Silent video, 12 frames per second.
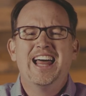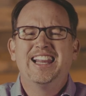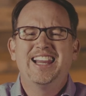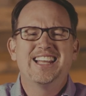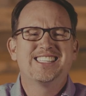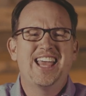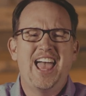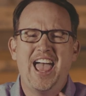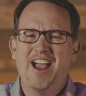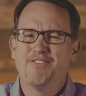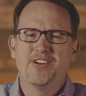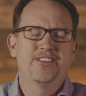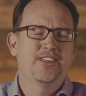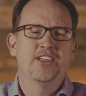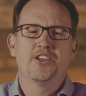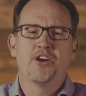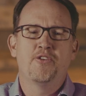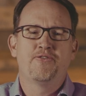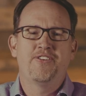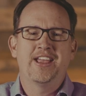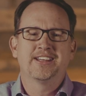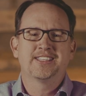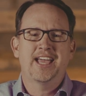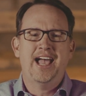lets everything go
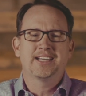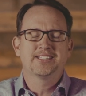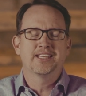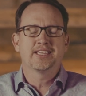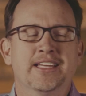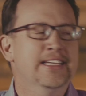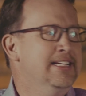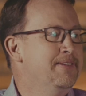fantastic.